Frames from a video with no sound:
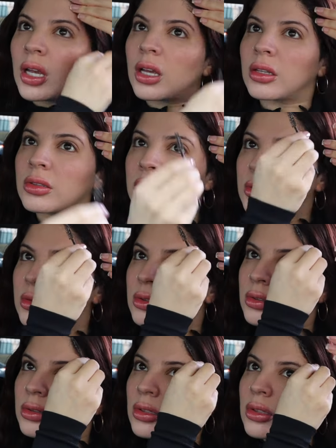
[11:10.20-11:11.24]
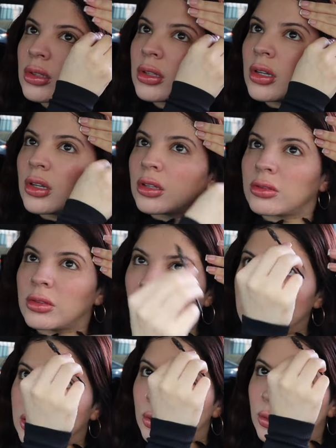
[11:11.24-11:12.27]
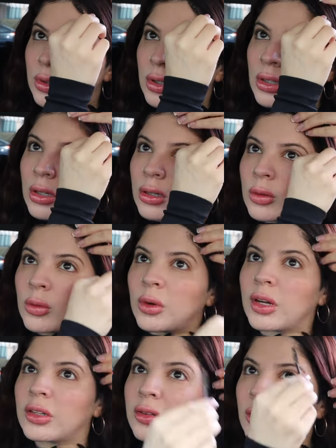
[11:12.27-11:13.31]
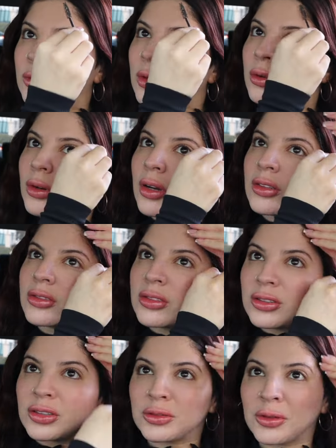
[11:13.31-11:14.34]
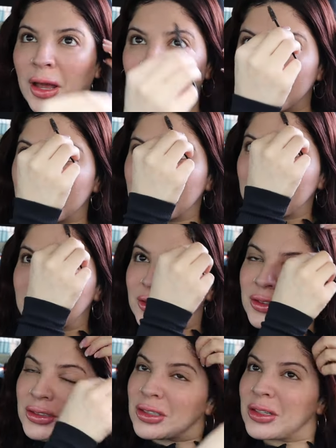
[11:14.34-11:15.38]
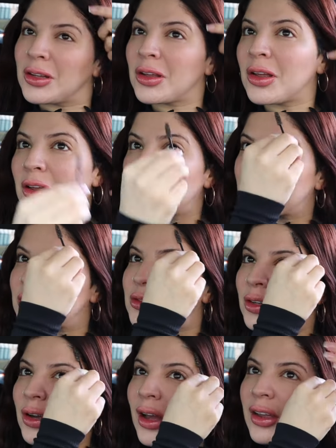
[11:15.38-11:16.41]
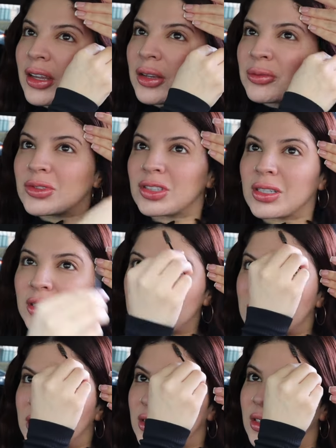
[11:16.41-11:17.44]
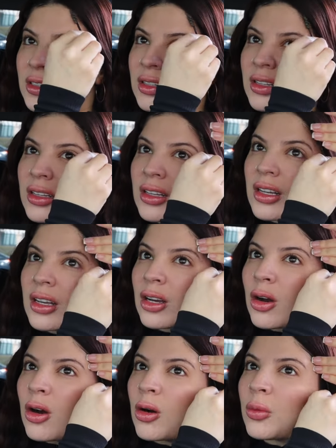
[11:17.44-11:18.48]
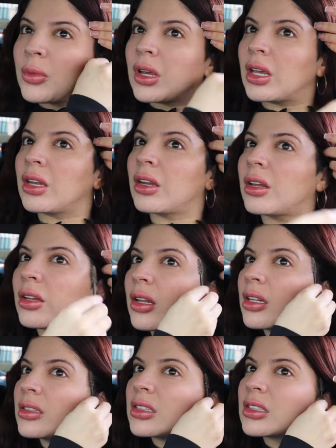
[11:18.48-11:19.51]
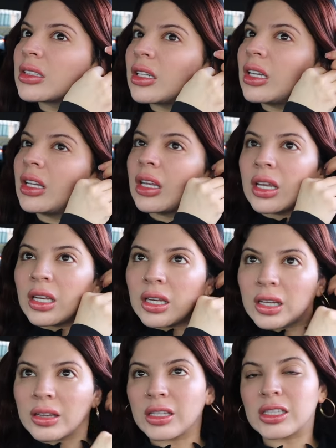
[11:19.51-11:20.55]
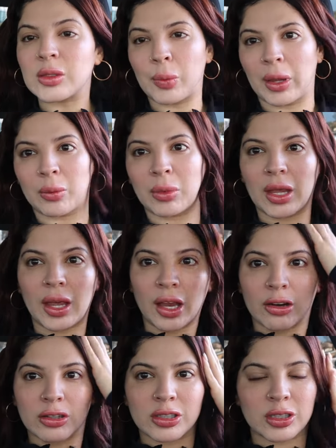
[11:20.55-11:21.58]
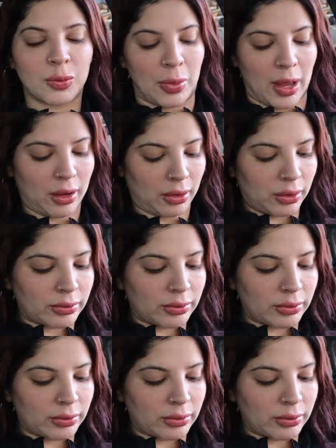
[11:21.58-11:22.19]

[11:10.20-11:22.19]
ends. You guys already know I don't know how to do edges. So I am just combing and sleeking these baby hairs back.